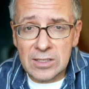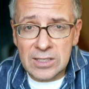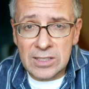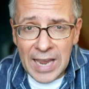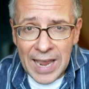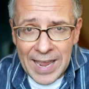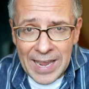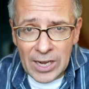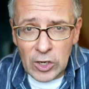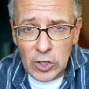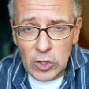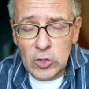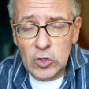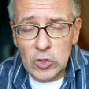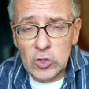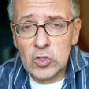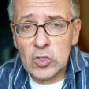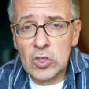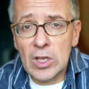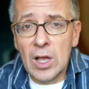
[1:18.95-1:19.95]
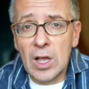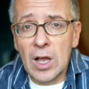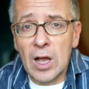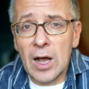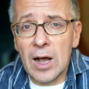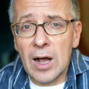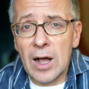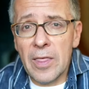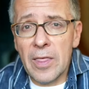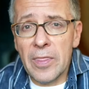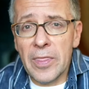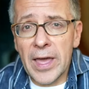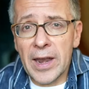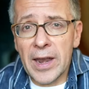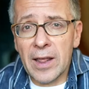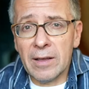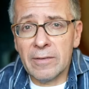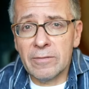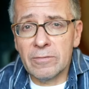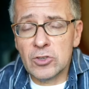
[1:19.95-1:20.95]
tankers
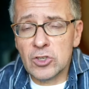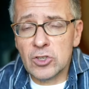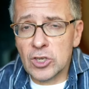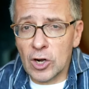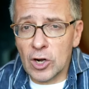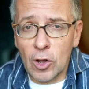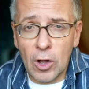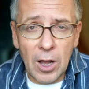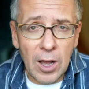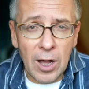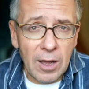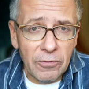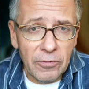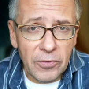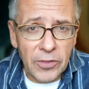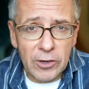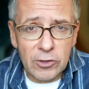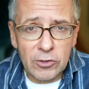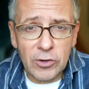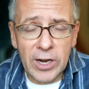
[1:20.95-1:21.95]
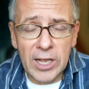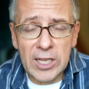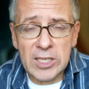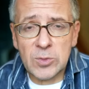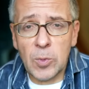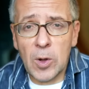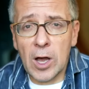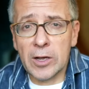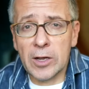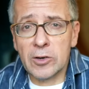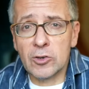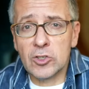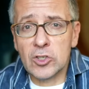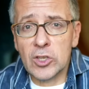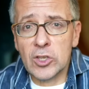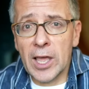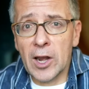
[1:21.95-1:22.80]
that have shut off their transponders